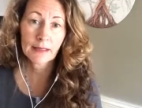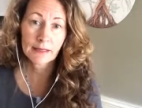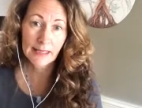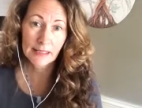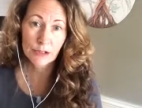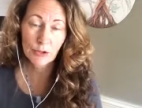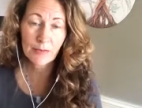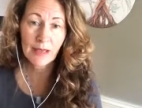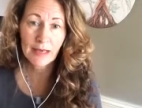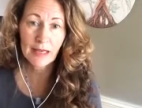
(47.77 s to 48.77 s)
a, a cancer
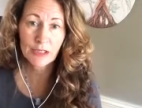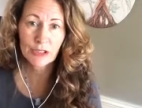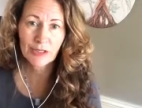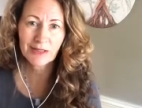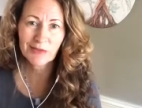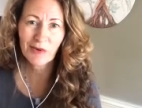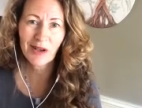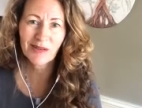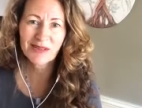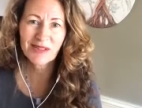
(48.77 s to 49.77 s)
medication as well.